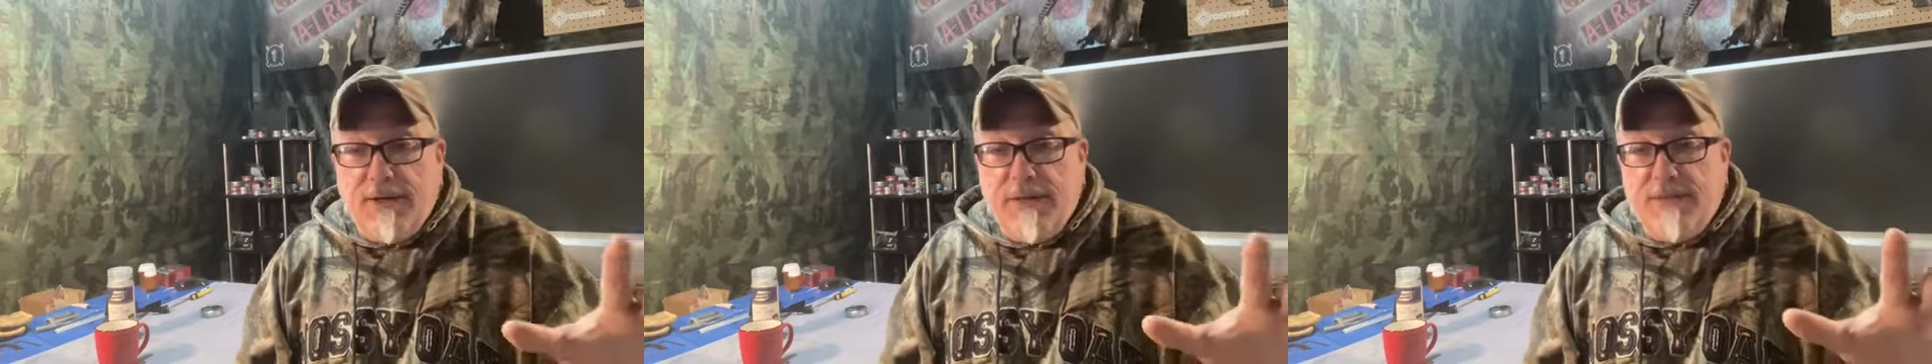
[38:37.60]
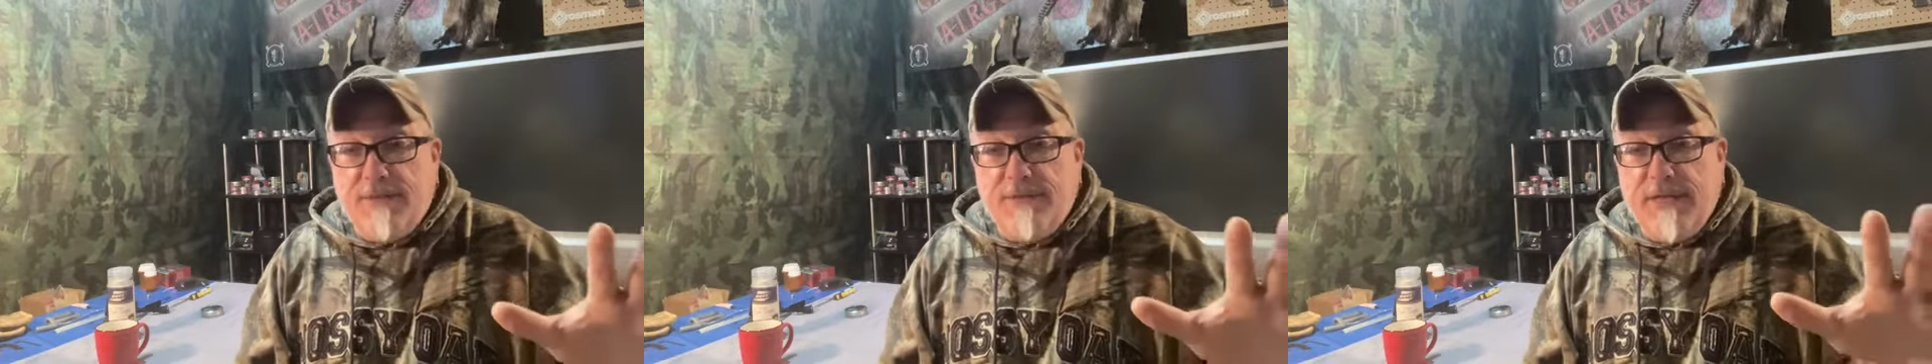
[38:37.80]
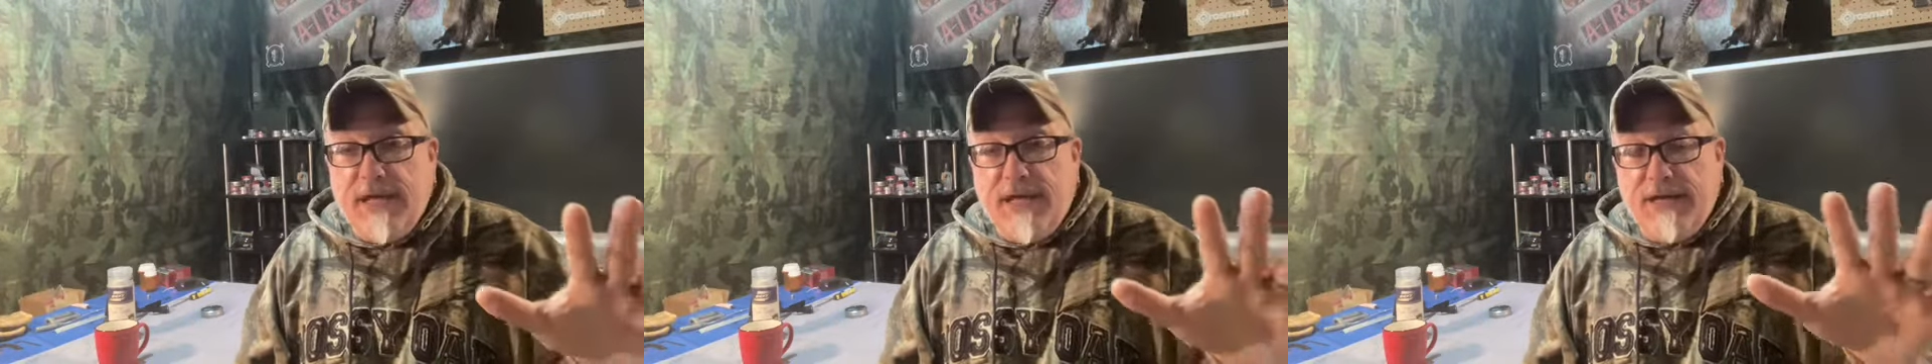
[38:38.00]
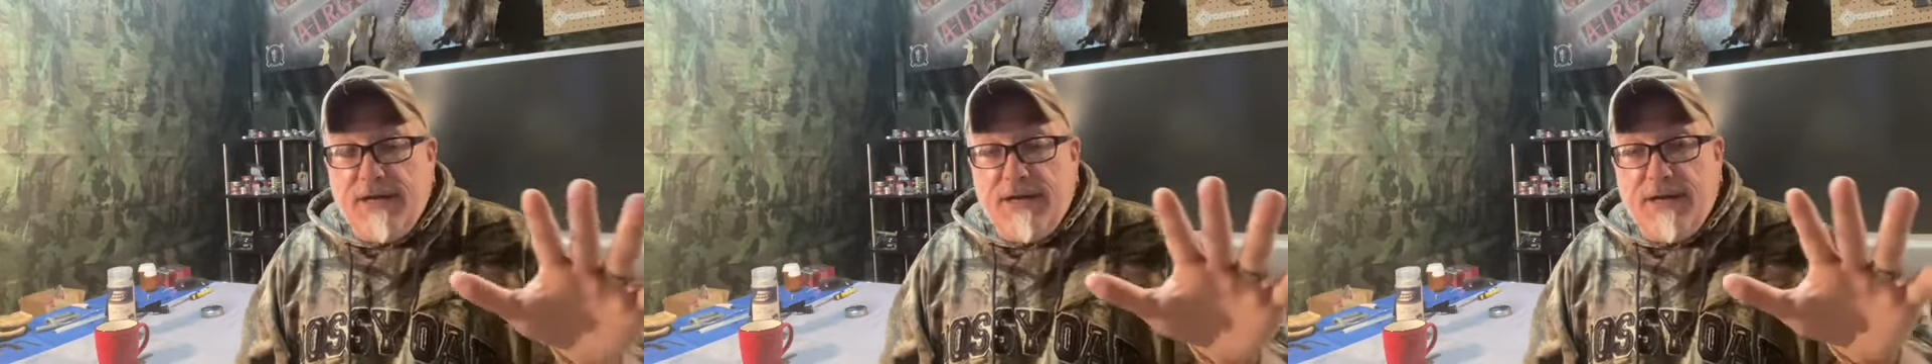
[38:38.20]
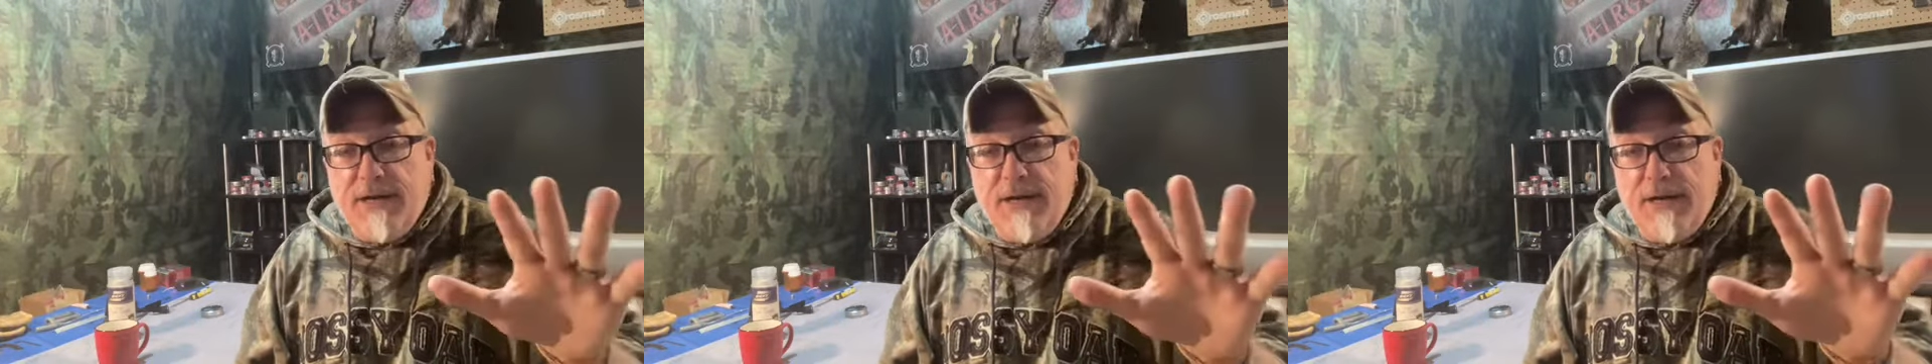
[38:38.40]
that
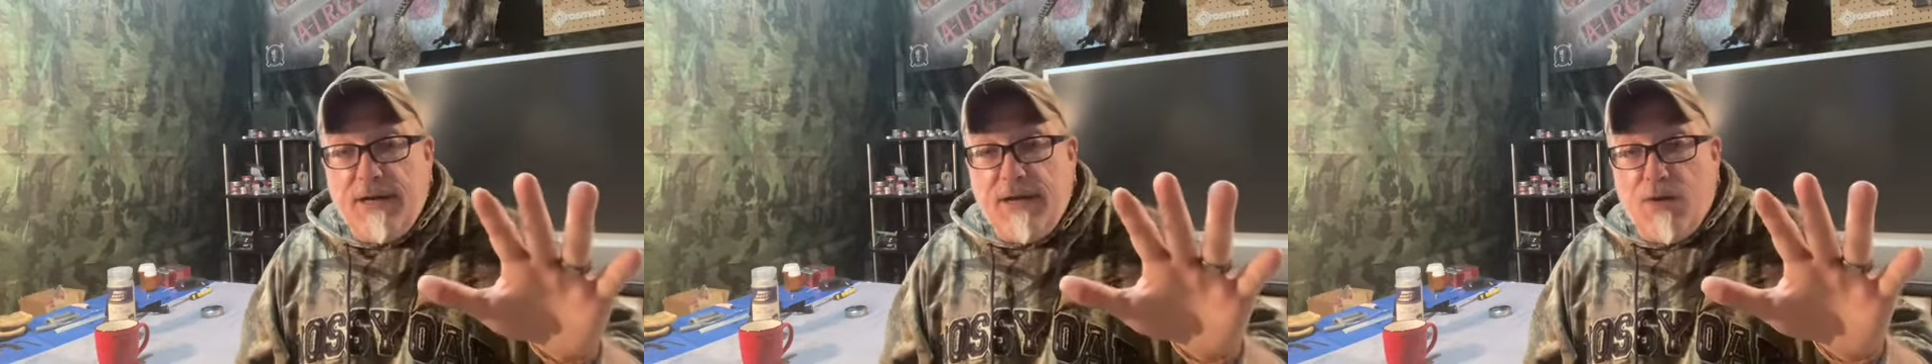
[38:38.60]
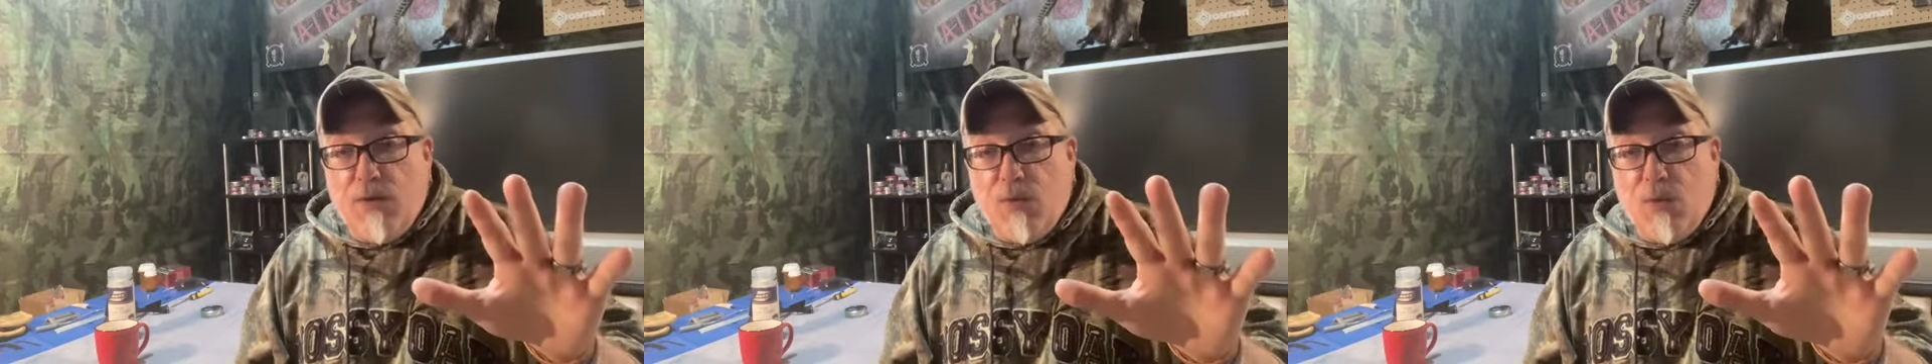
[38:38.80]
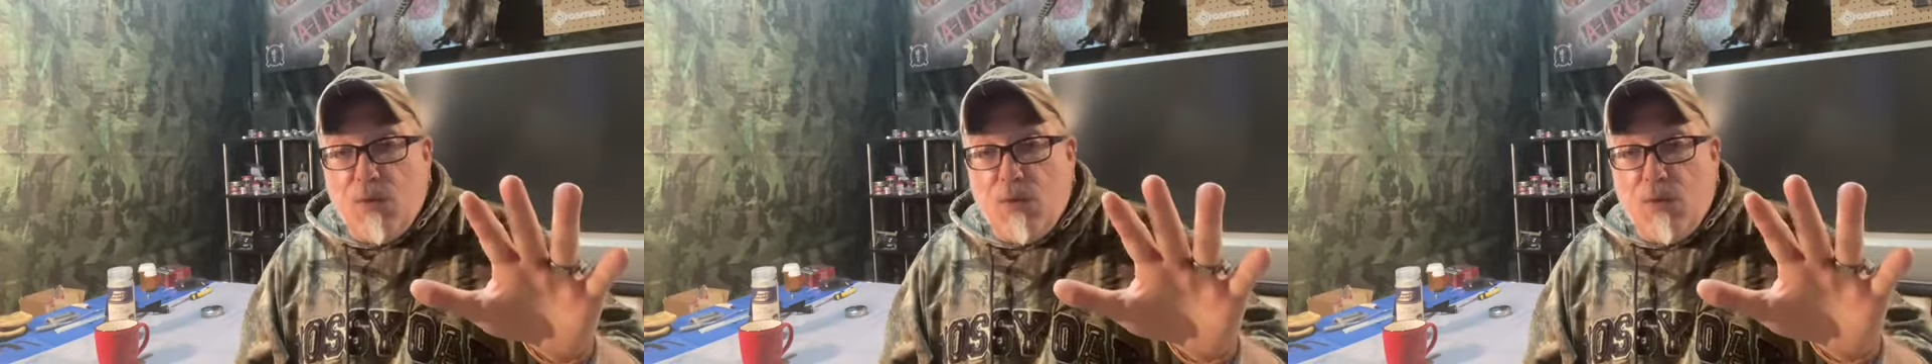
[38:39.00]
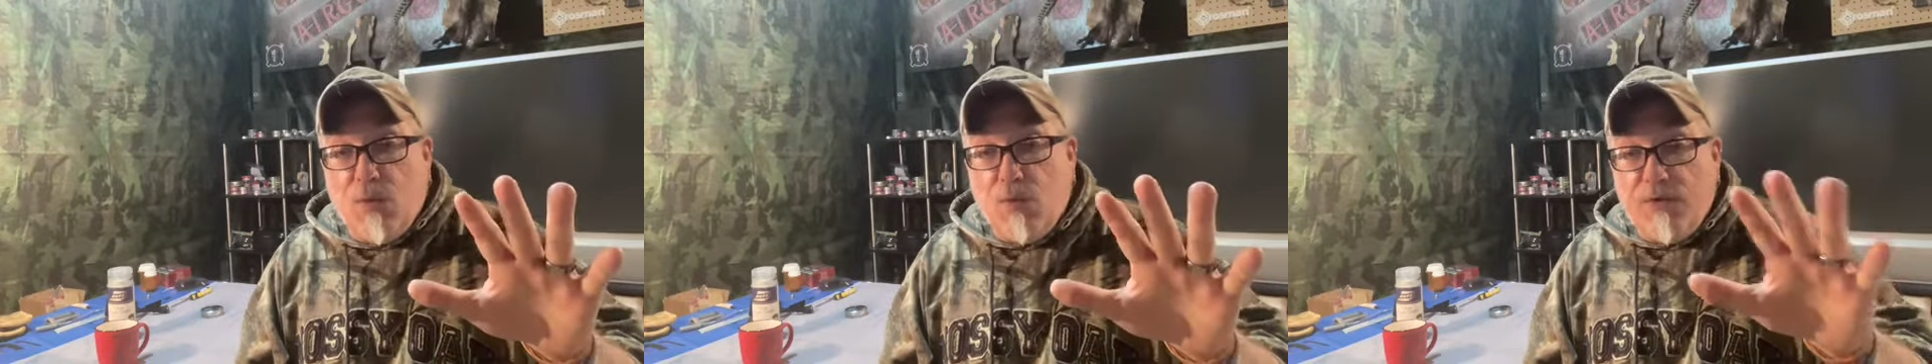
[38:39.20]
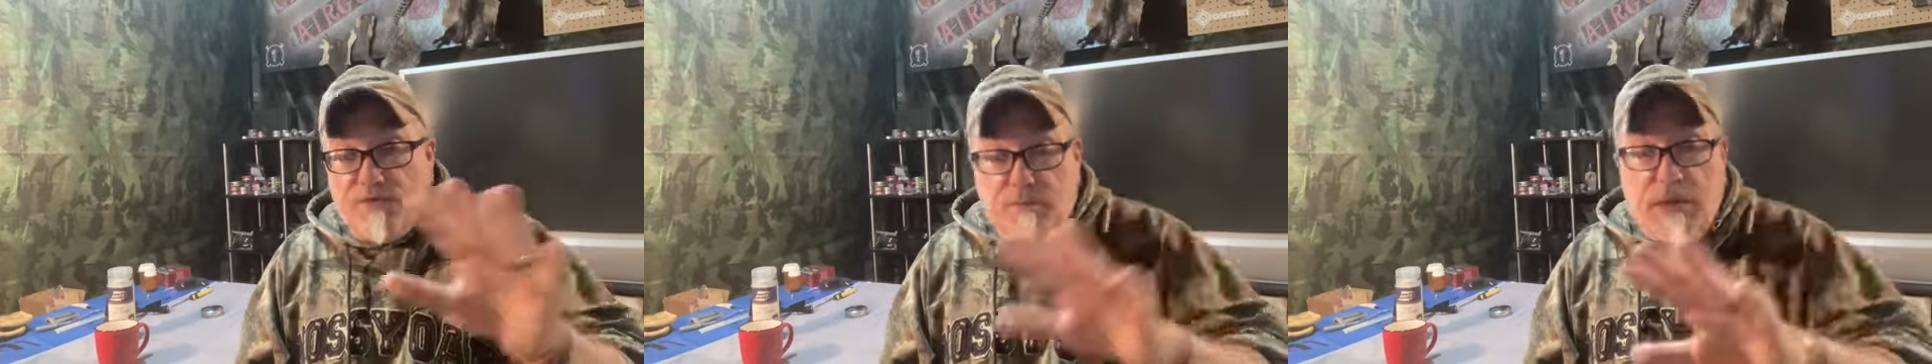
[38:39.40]

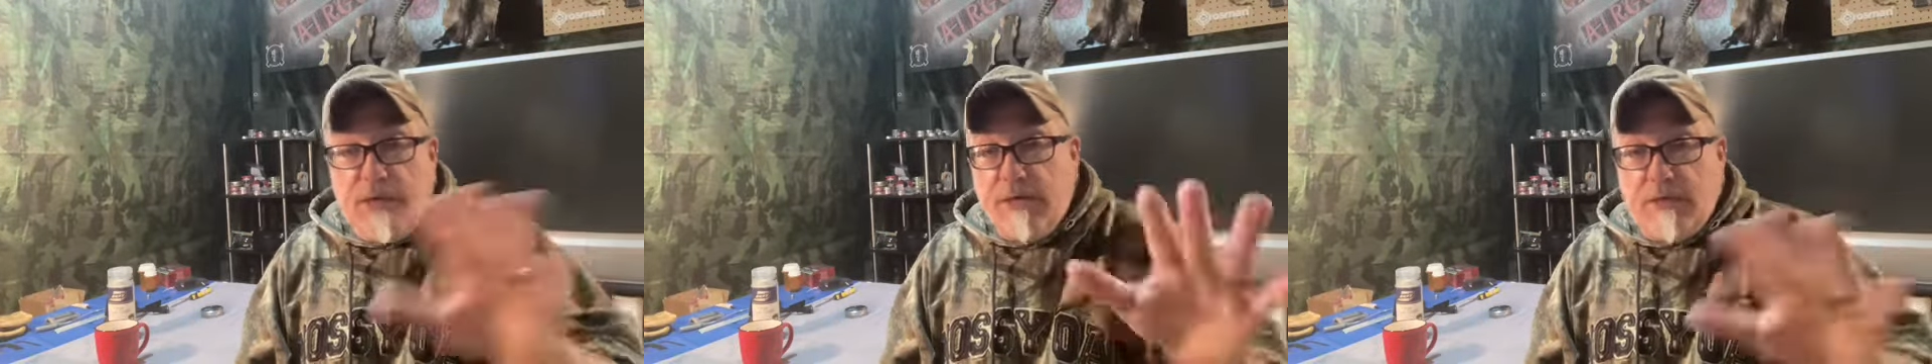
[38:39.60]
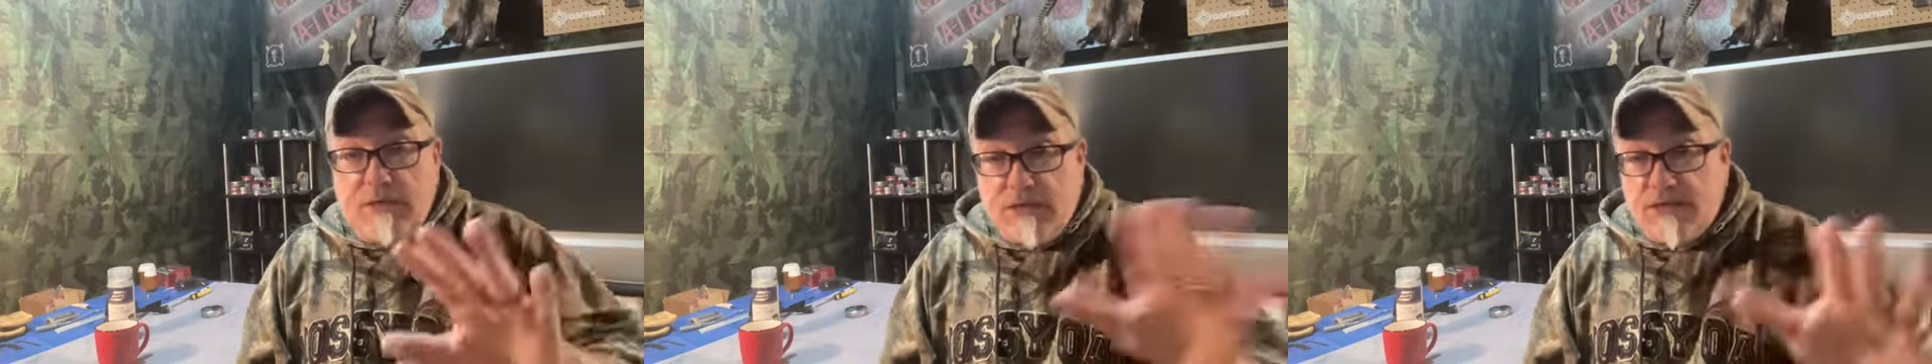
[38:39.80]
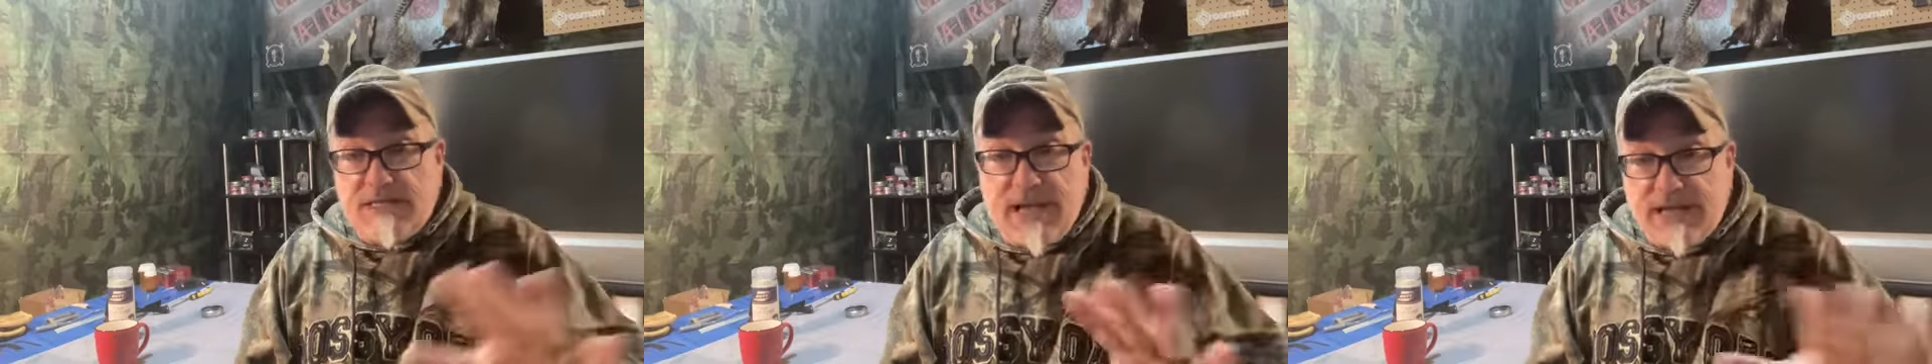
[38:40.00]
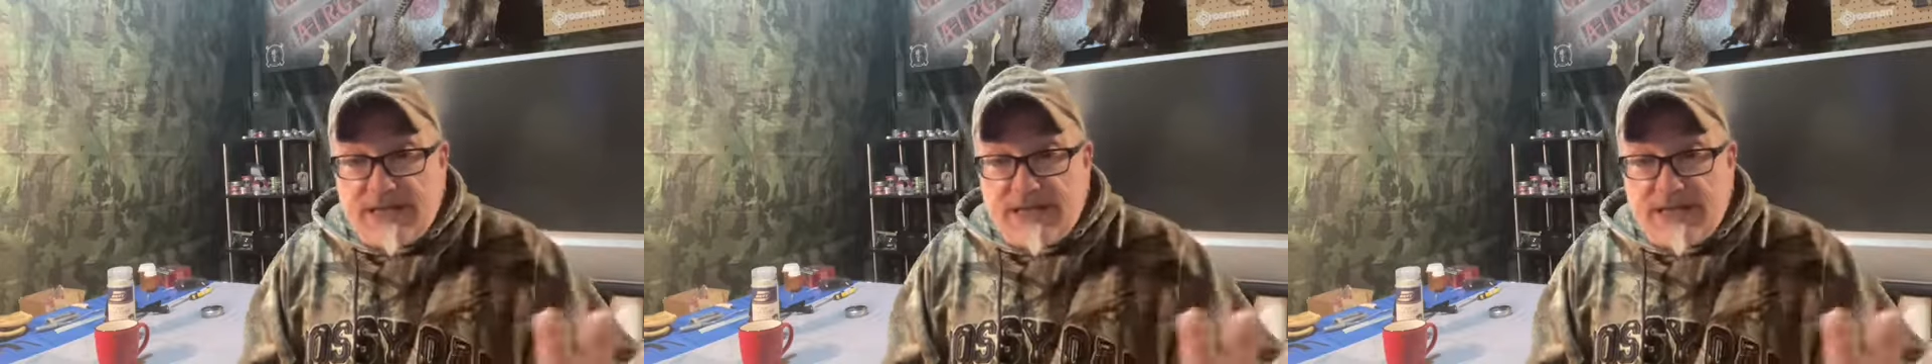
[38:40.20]
would have been in the exact